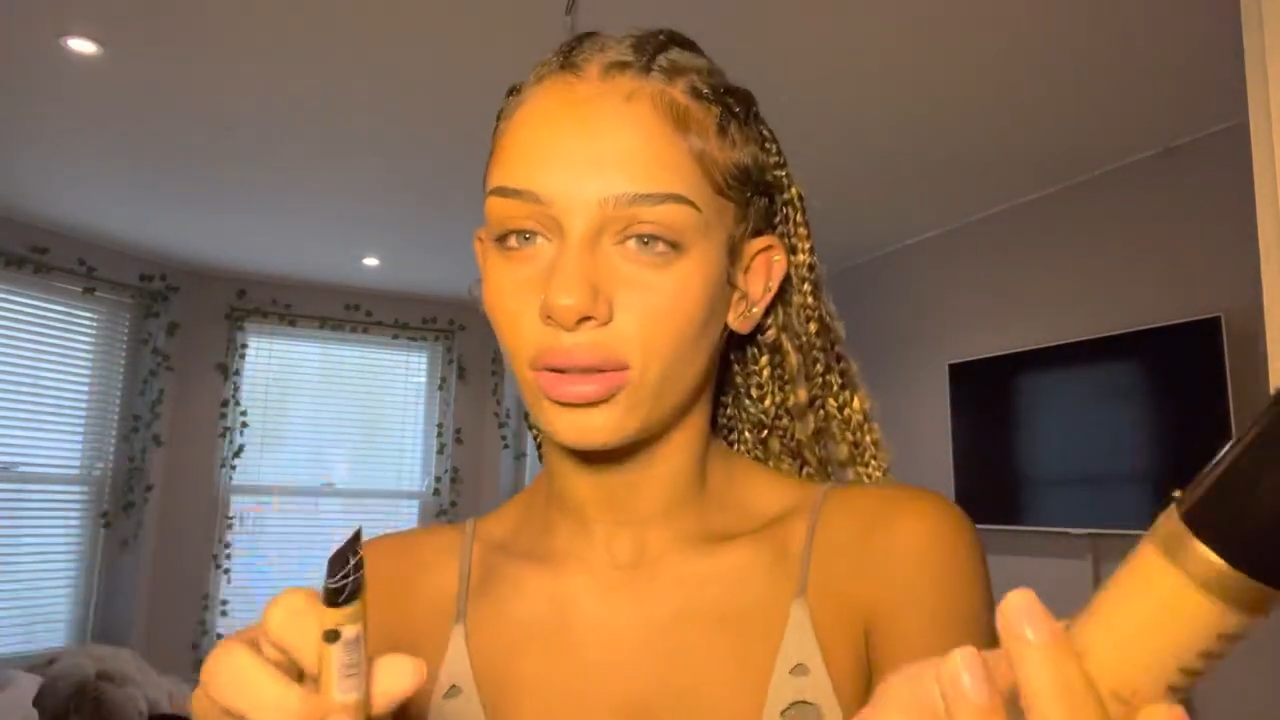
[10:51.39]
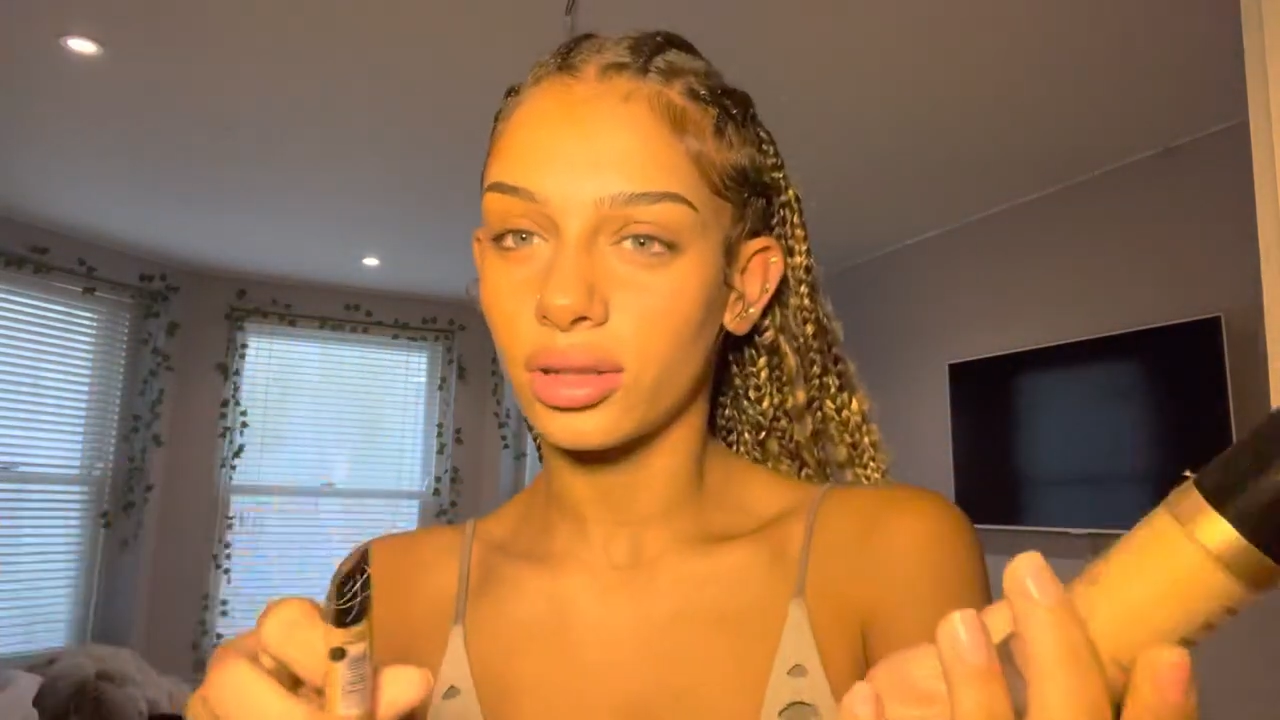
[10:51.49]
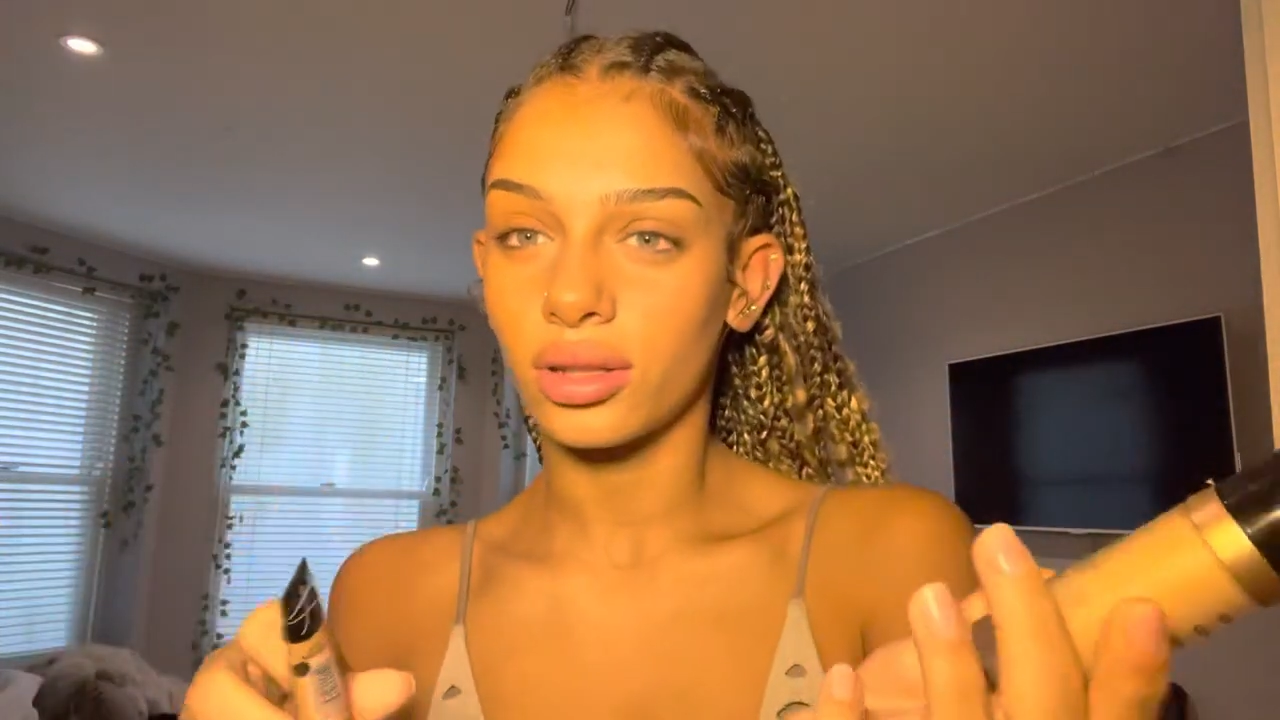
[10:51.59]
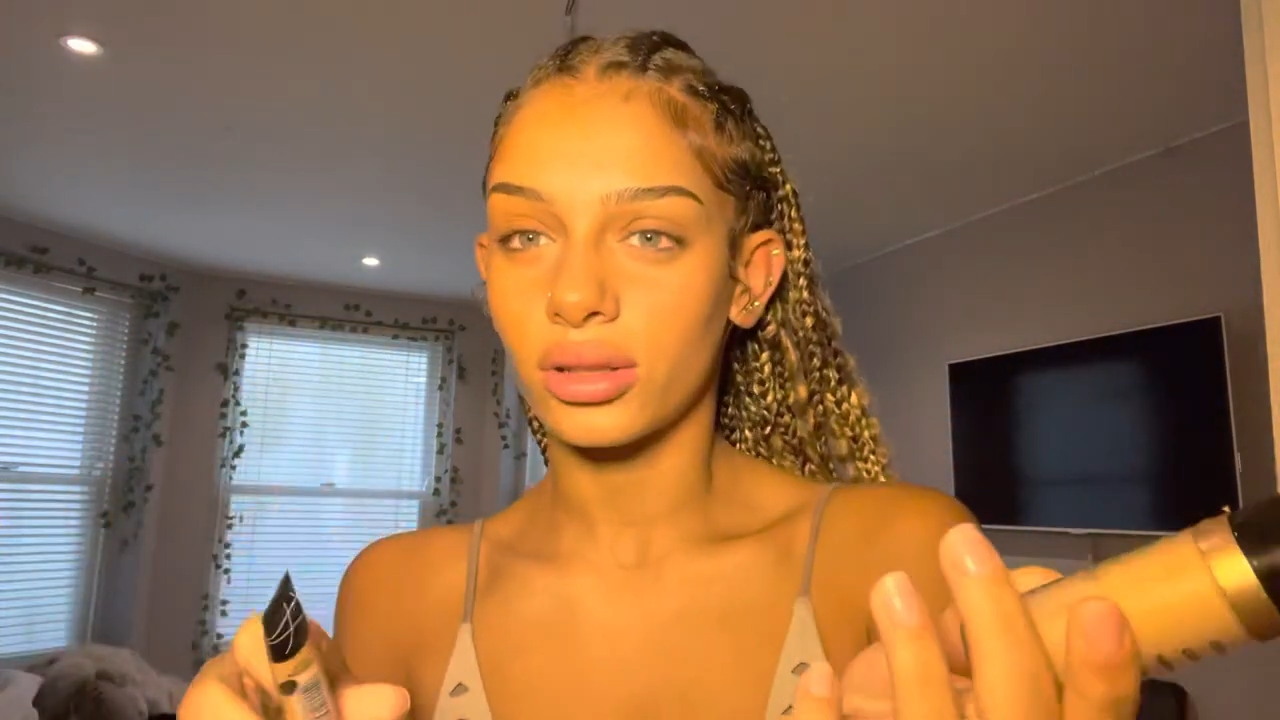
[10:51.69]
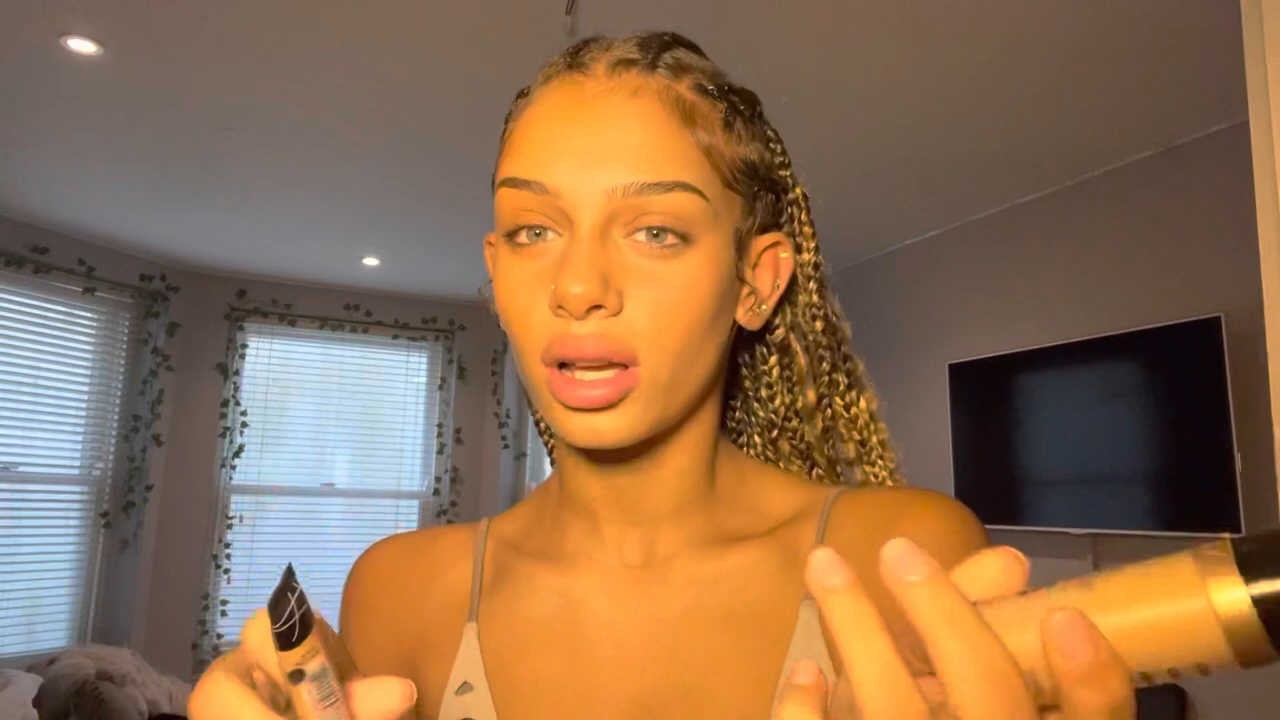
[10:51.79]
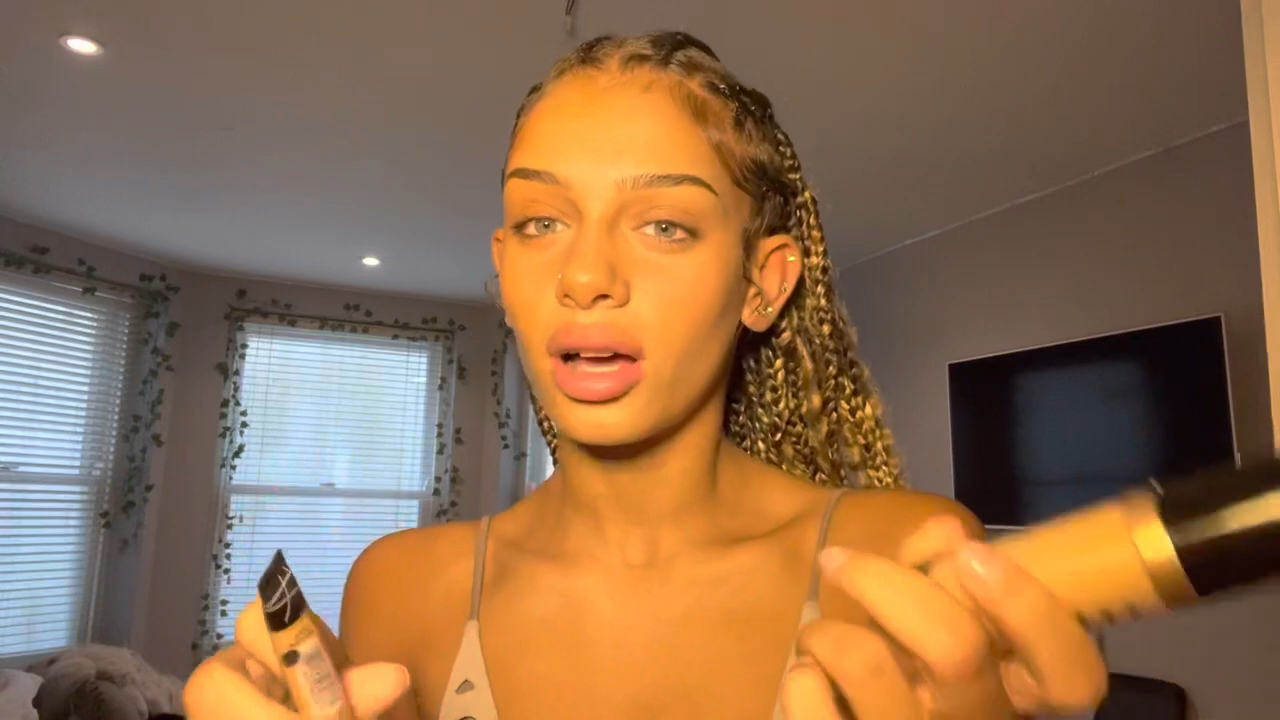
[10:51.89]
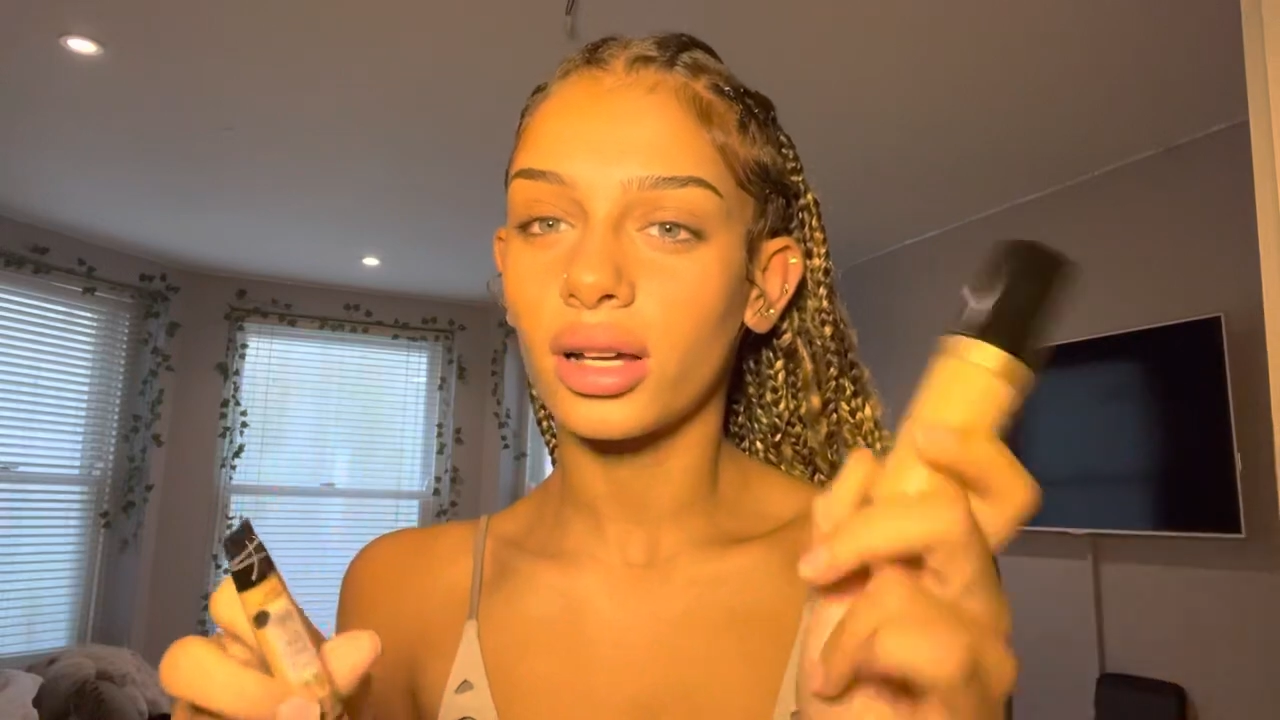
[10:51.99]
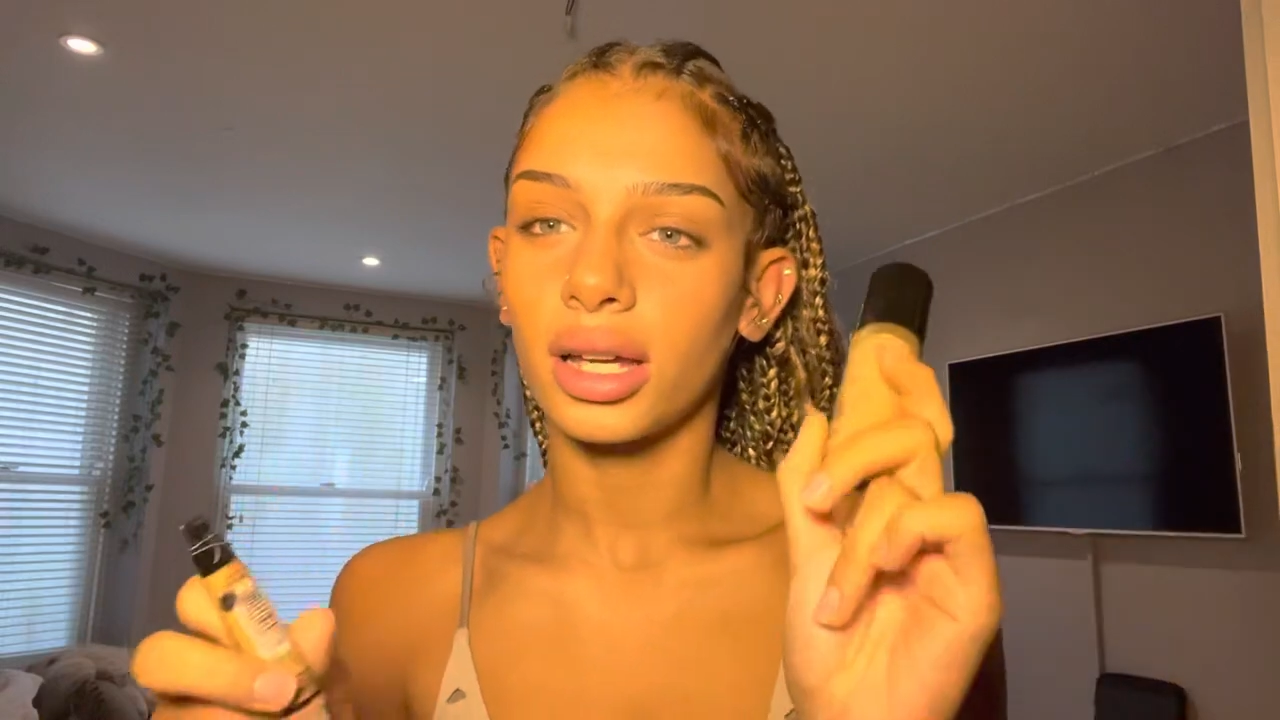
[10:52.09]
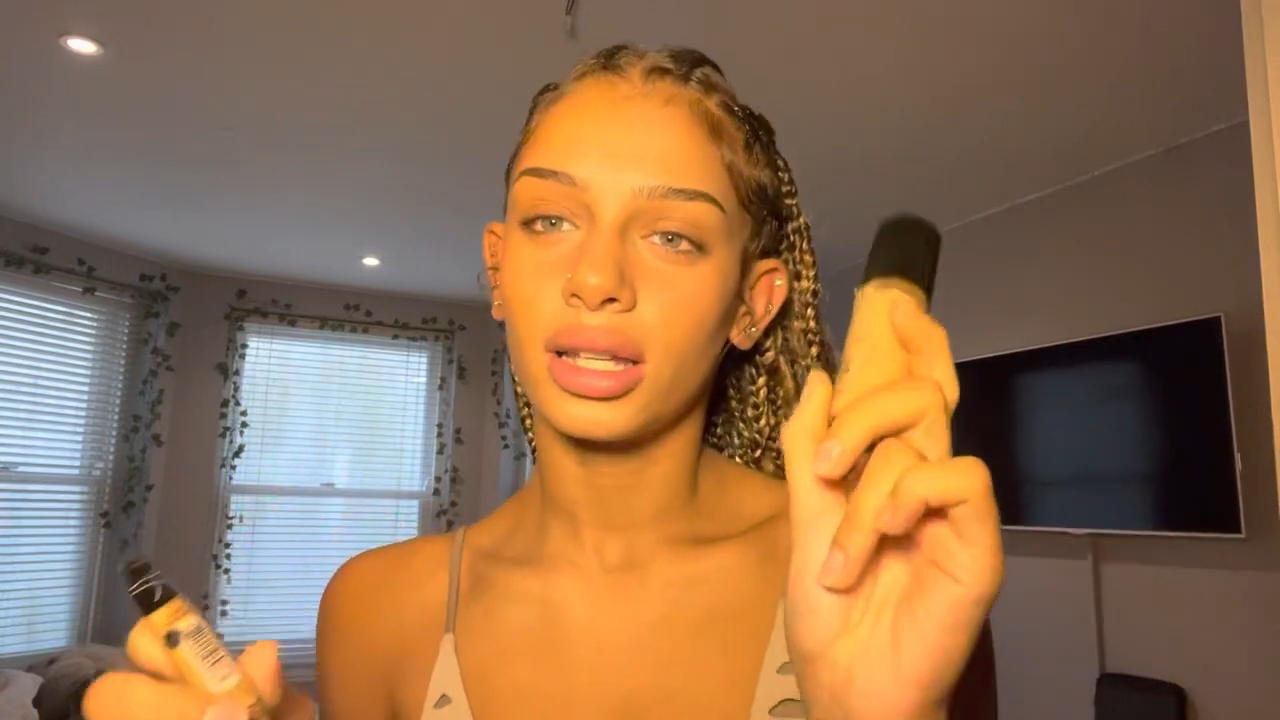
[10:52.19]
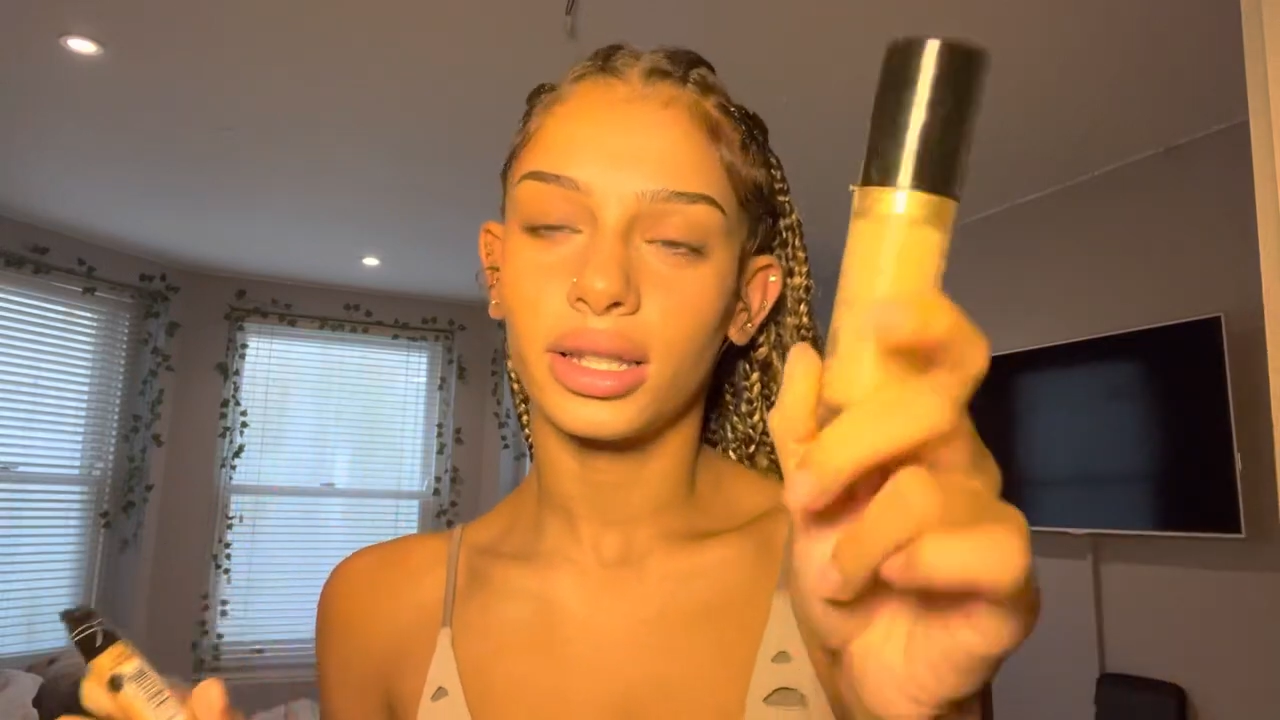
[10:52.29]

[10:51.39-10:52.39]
not too dark.